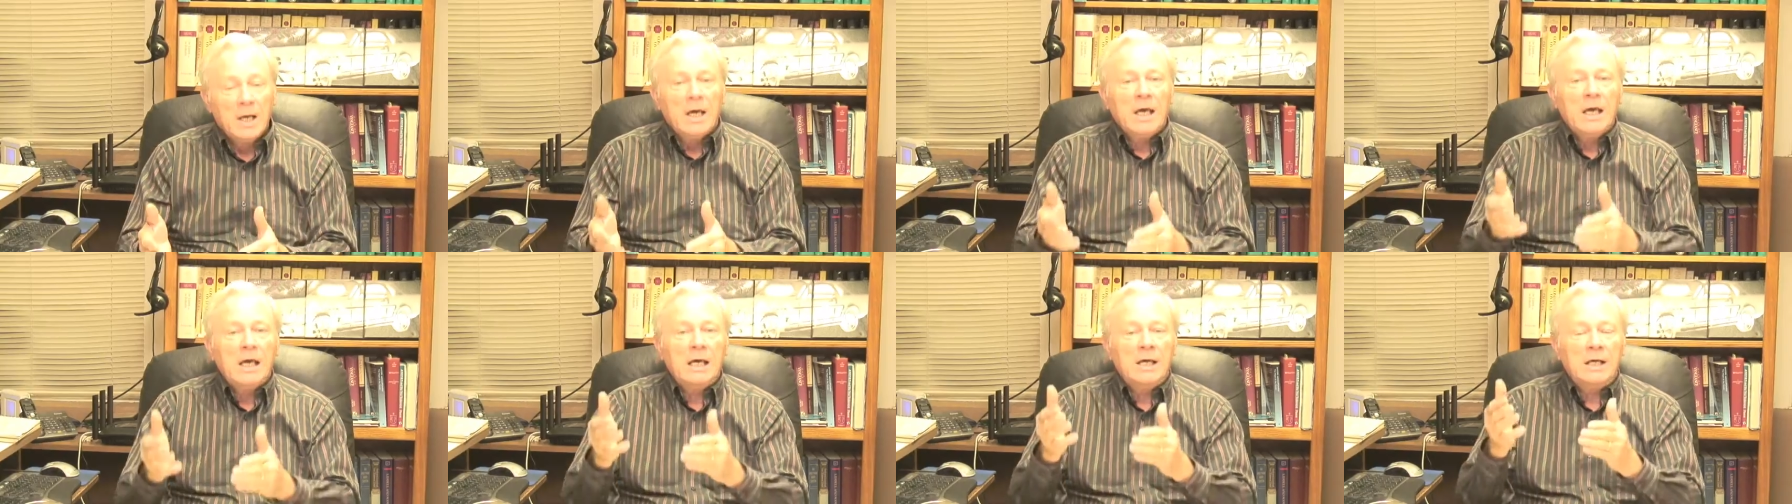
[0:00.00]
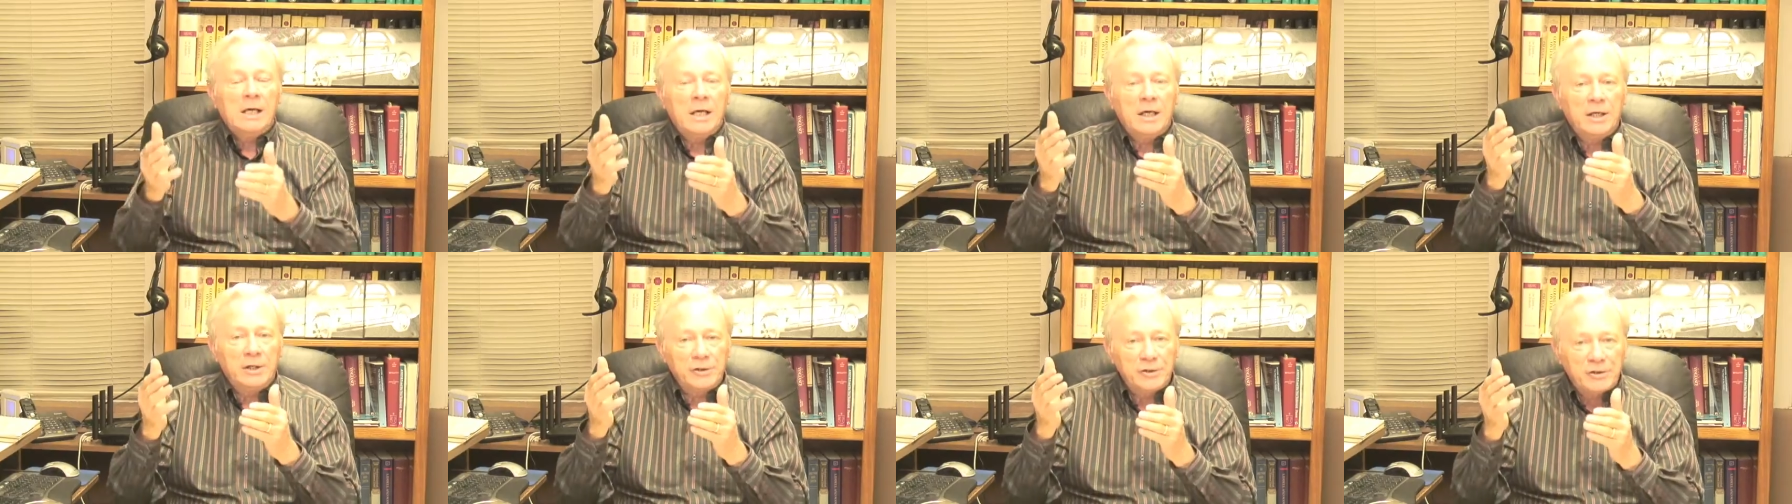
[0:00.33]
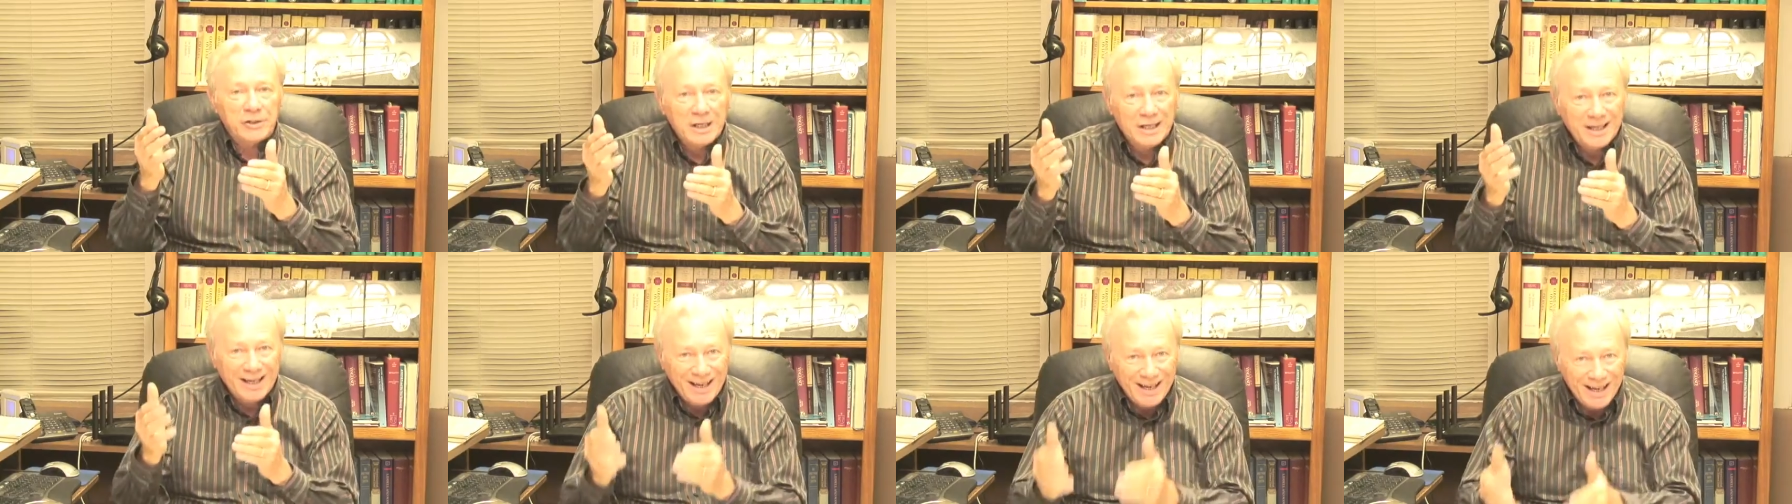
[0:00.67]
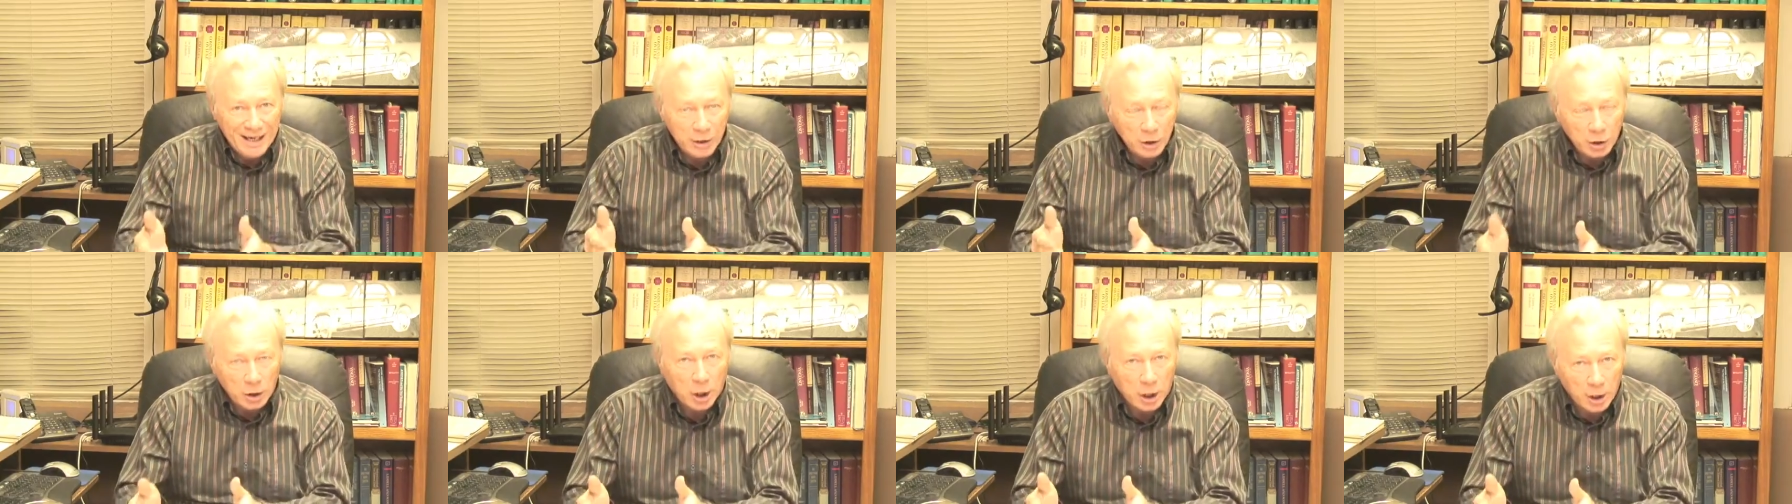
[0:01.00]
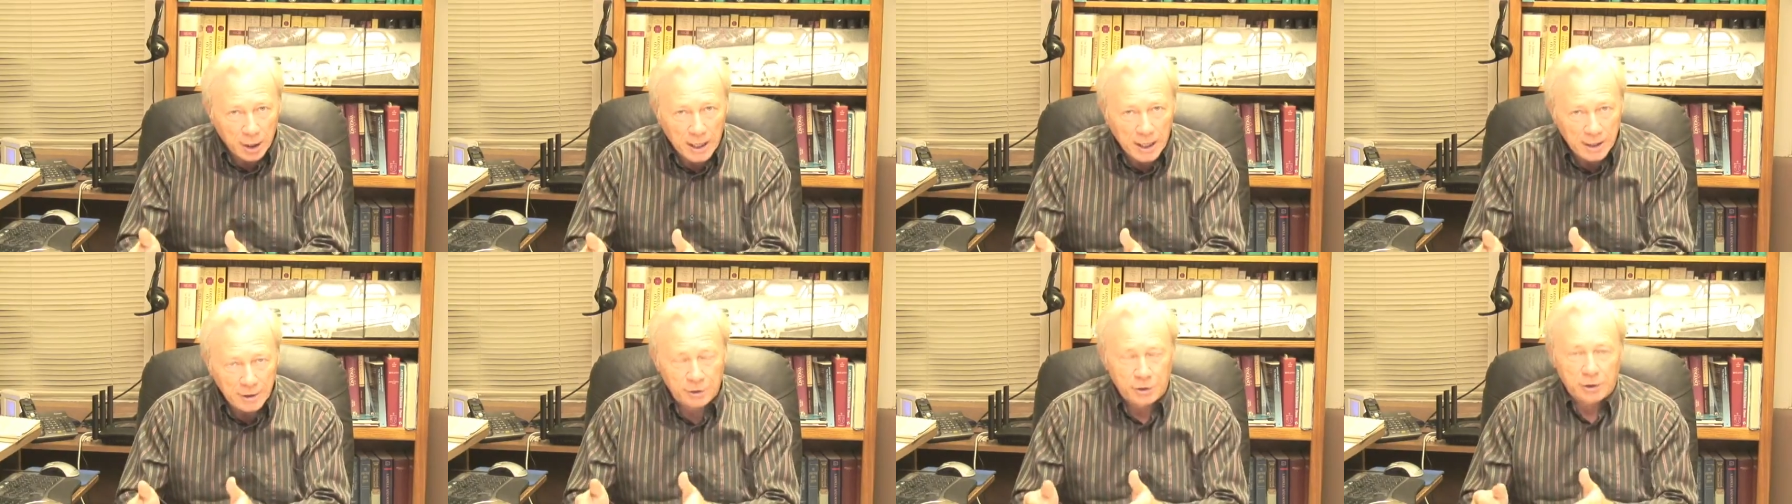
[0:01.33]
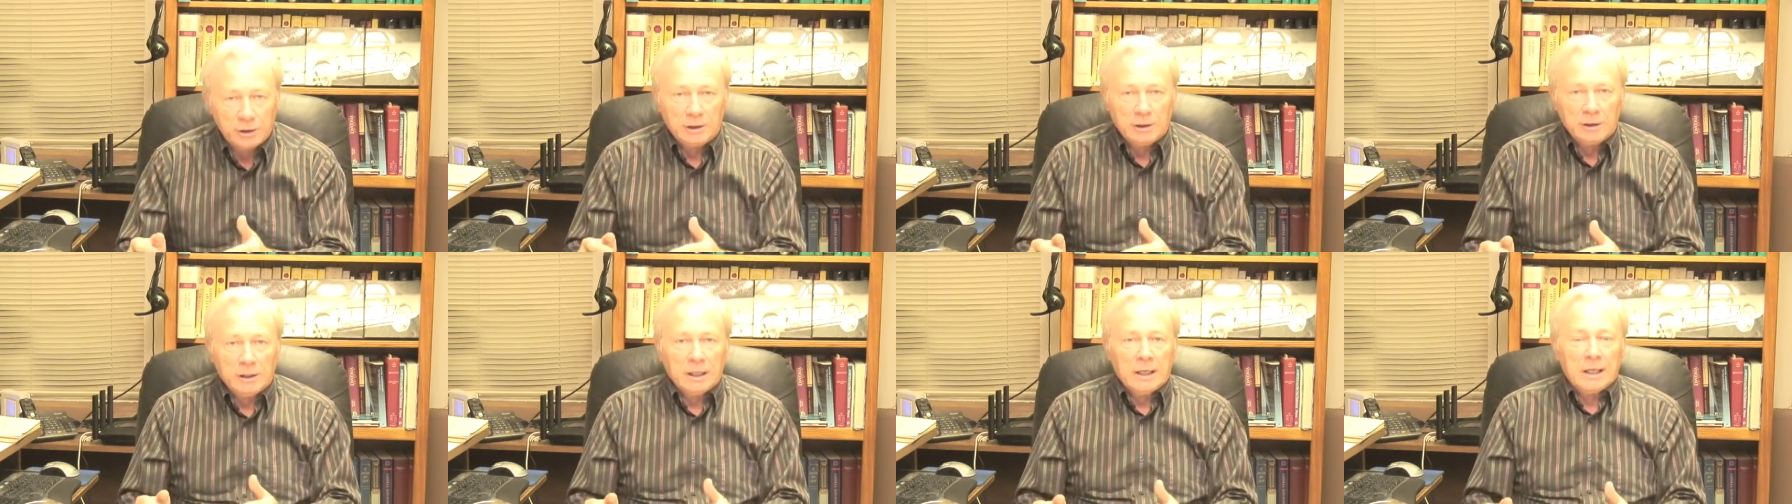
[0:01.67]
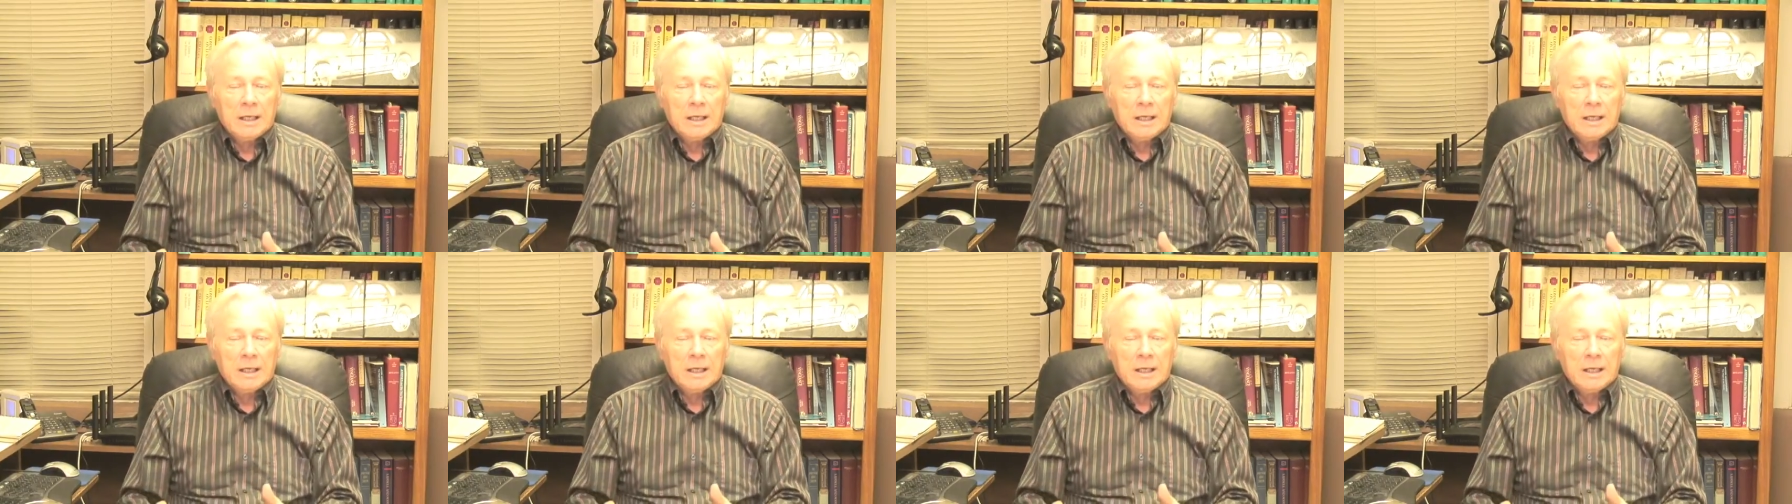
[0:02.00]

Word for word: in his incarnation.